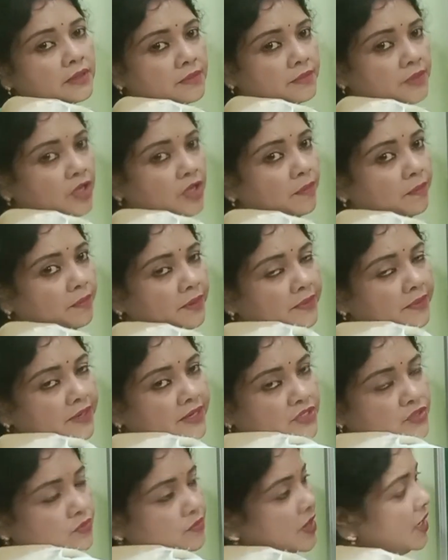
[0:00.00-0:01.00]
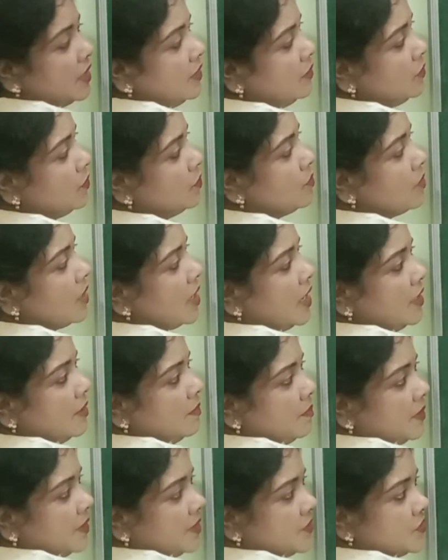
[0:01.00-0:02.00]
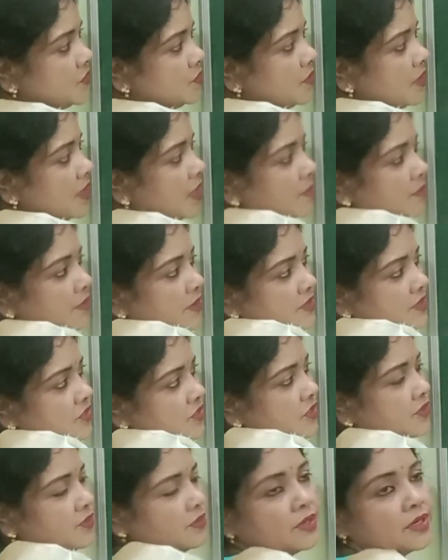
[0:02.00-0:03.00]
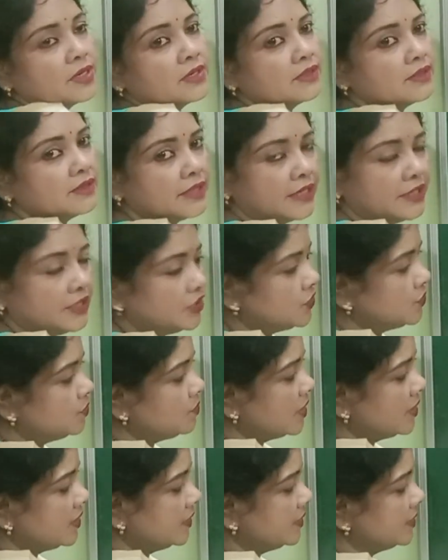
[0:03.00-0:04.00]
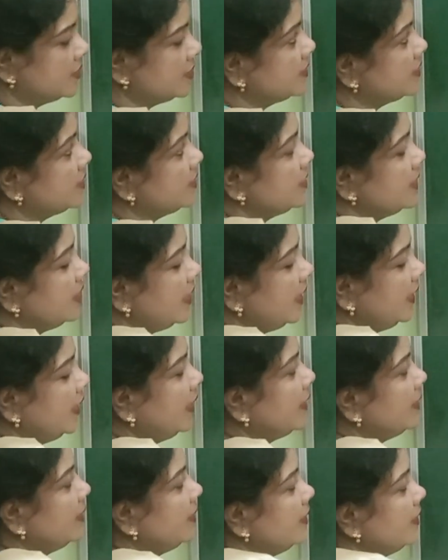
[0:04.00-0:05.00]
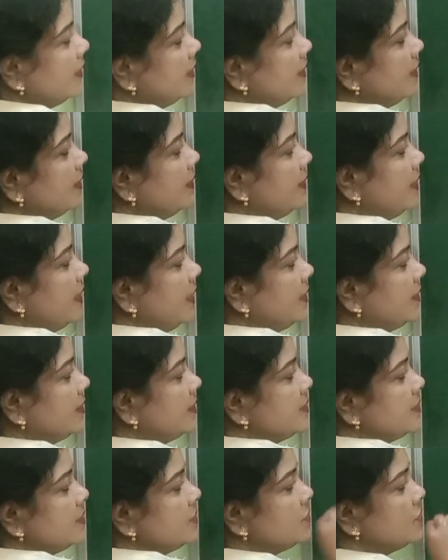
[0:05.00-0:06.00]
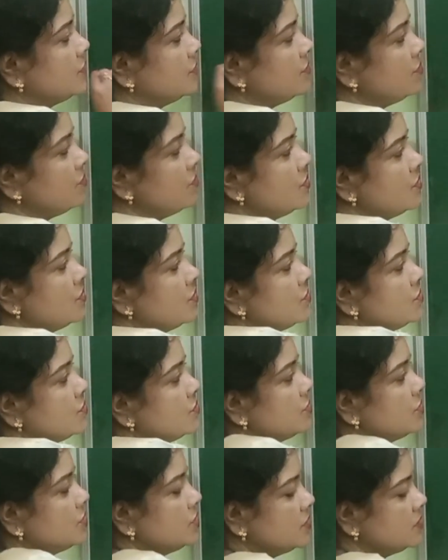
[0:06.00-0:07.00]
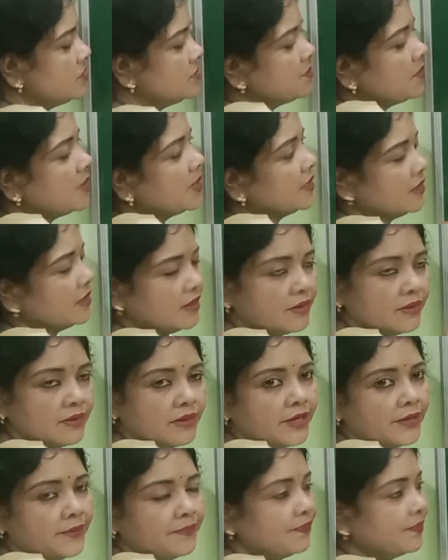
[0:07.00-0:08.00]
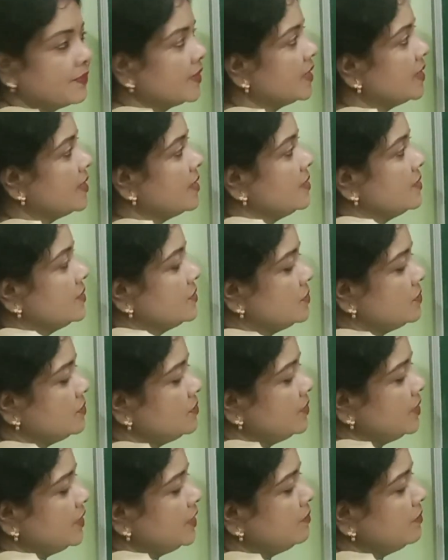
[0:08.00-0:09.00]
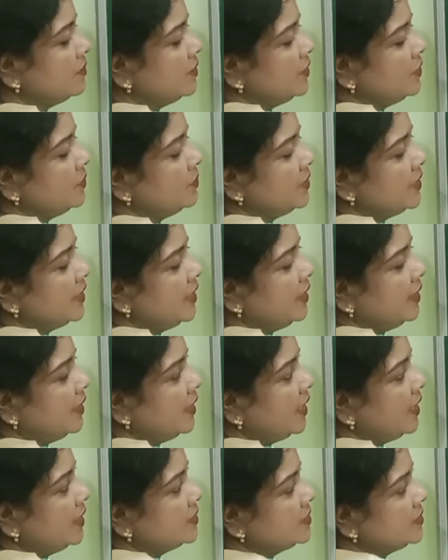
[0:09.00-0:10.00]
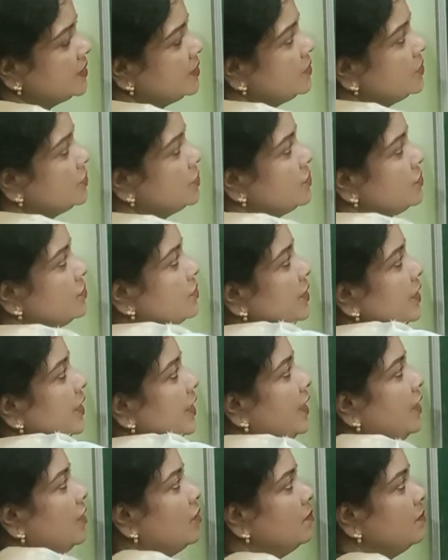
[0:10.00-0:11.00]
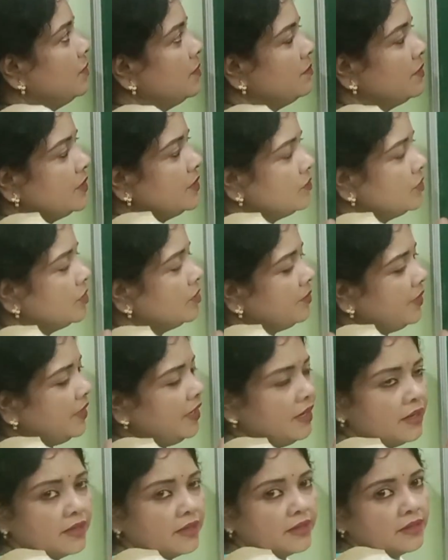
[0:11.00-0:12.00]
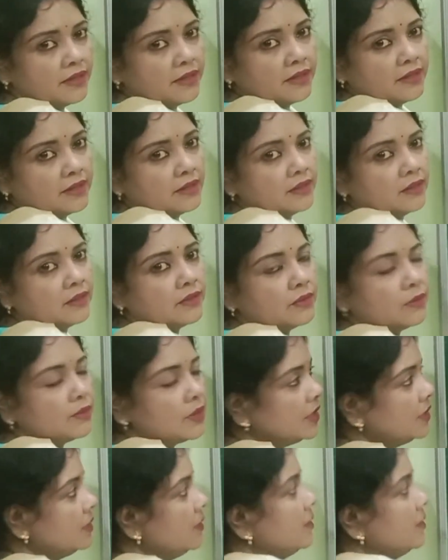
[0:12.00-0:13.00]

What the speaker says: that is 1, 1 plus 1 plus 0, that is 1. Again, take this is 0, this is 1. Okay. So, whenever you take A is equal to 0, A complement will be 1